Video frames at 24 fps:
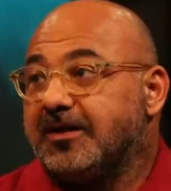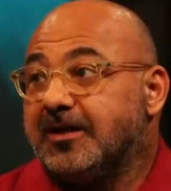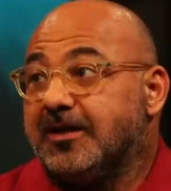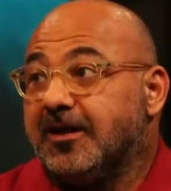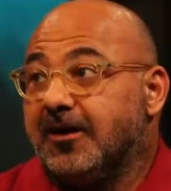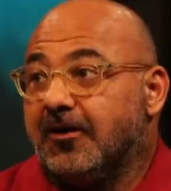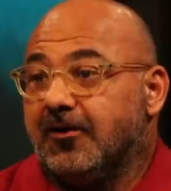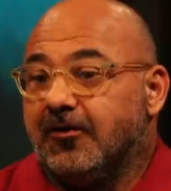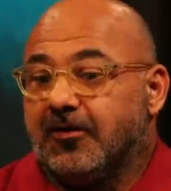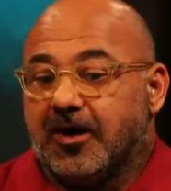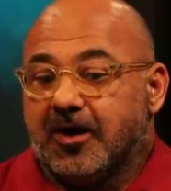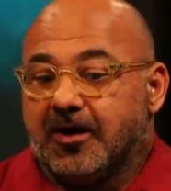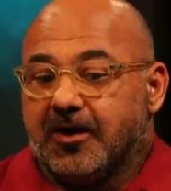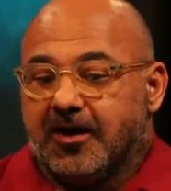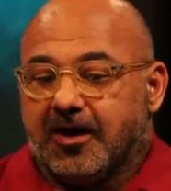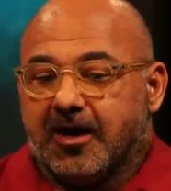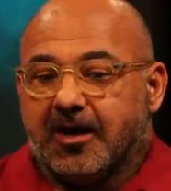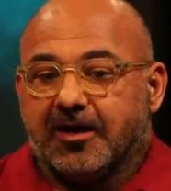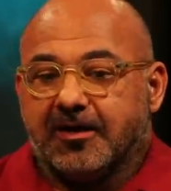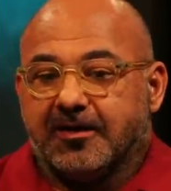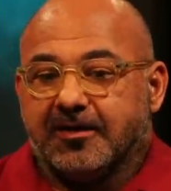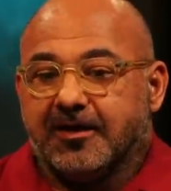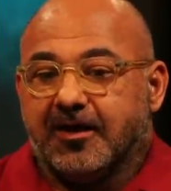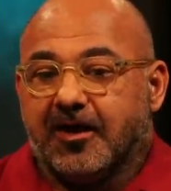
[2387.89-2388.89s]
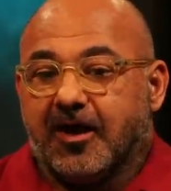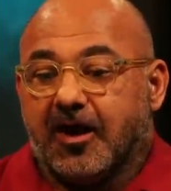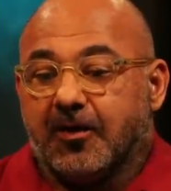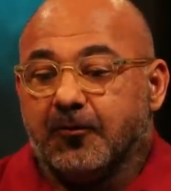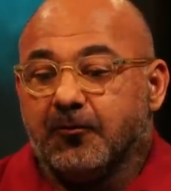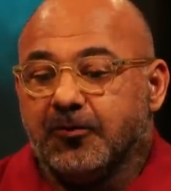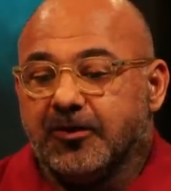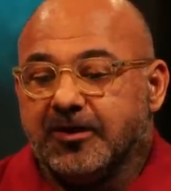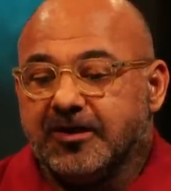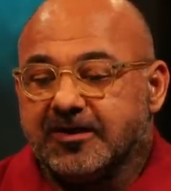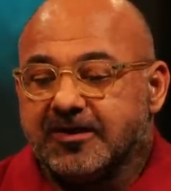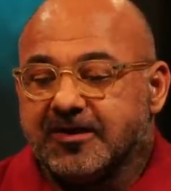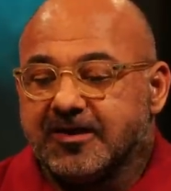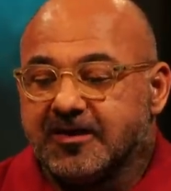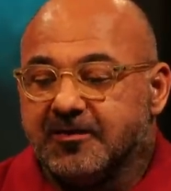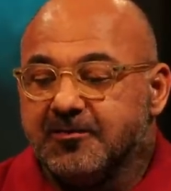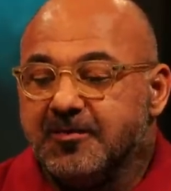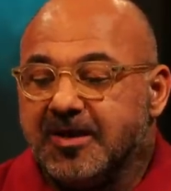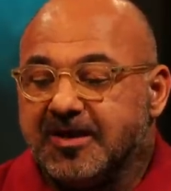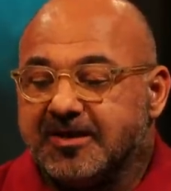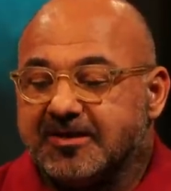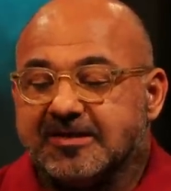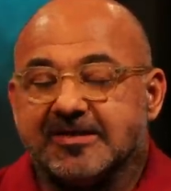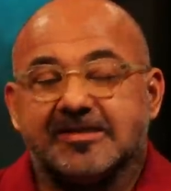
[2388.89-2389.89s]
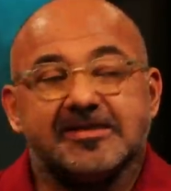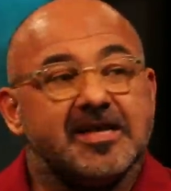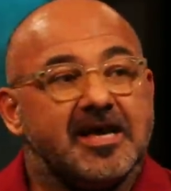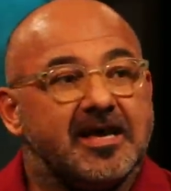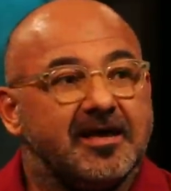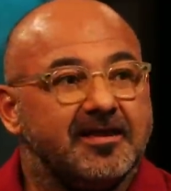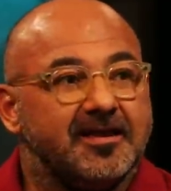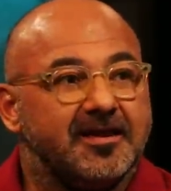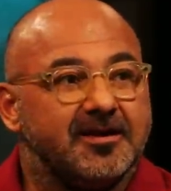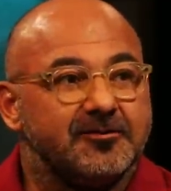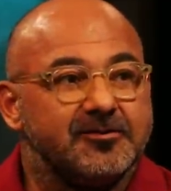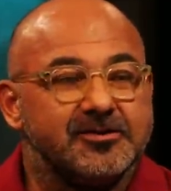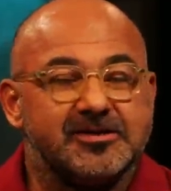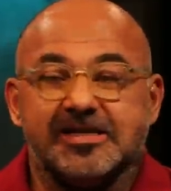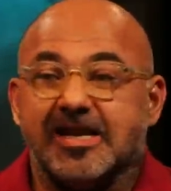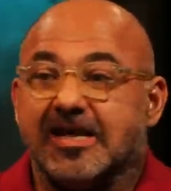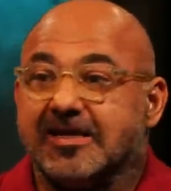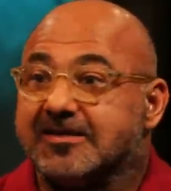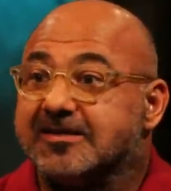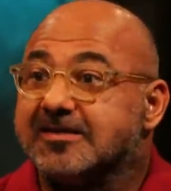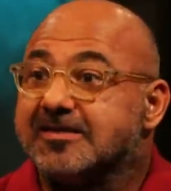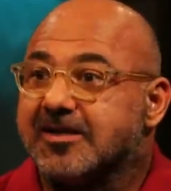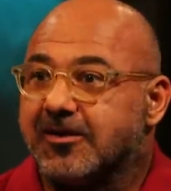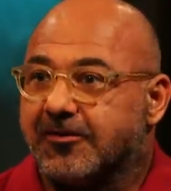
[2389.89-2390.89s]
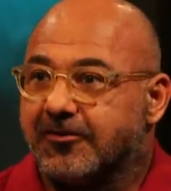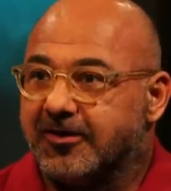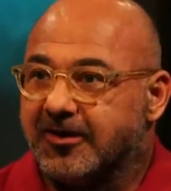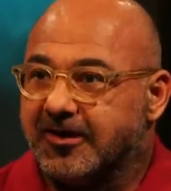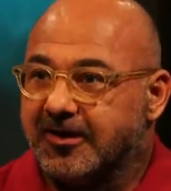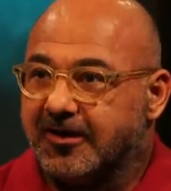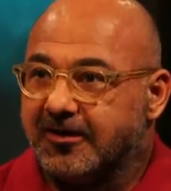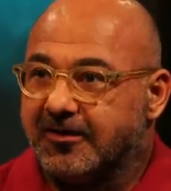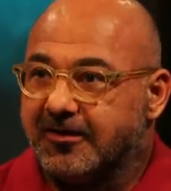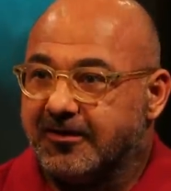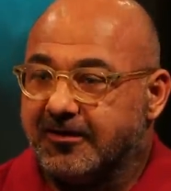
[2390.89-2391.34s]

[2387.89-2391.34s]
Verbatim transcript: you know, I, I, you know, I wouldn't commit to saying that it was necessarily